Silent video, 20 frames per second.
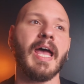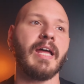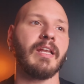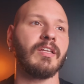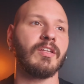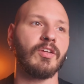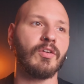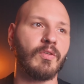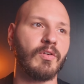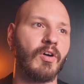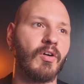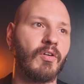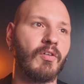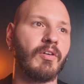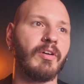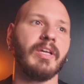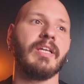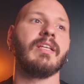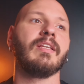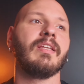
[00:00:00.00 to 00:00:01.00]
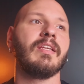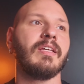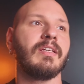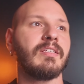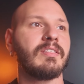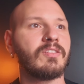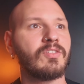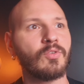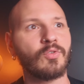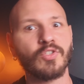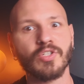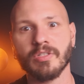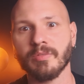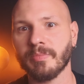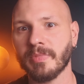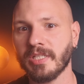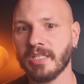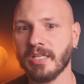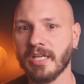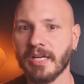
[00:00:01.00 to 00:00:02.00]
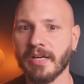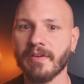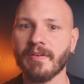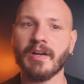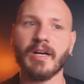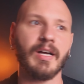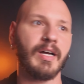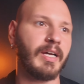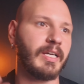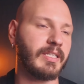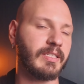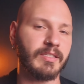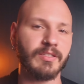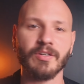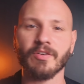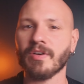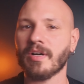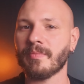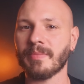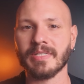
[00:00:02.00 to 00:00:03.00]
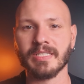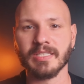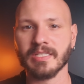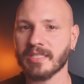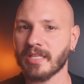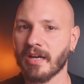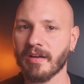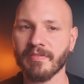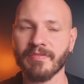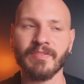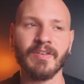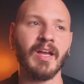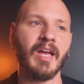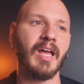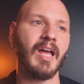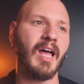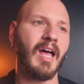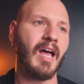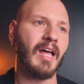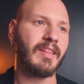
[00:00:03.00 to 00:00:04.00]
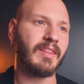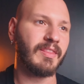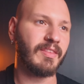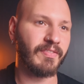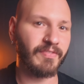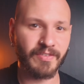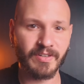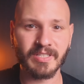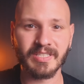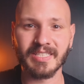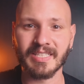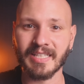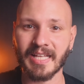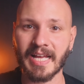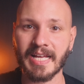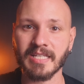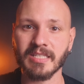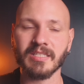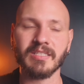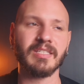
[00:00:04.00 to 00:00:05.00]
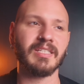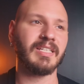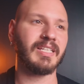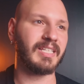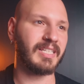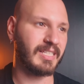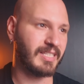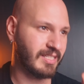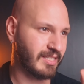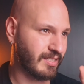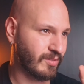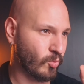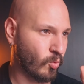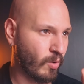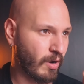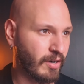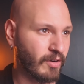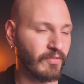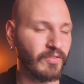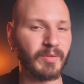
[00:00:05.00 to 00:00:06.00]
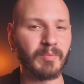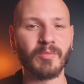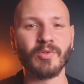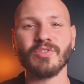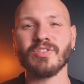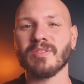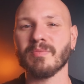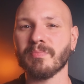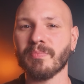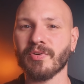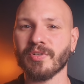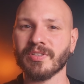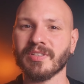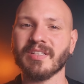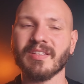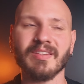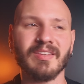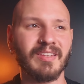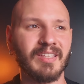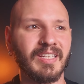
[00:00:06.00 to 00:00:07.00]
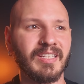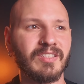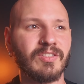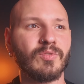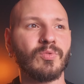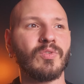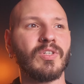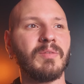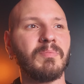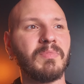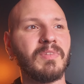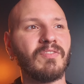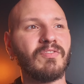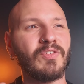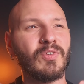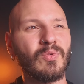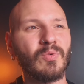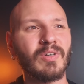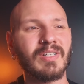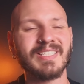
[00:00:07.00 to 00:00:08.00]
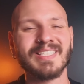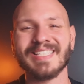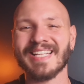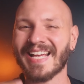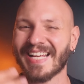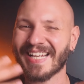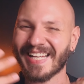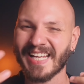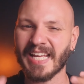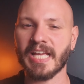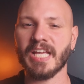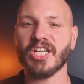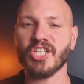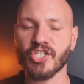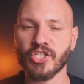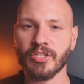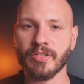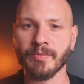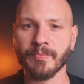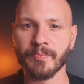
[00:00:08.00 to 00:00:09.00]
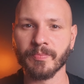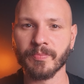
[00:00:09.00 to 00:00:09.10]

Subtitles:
and you know, in the social media era, Instagram and stuff, the first glance is one of the most important things to keep the viewers engaged.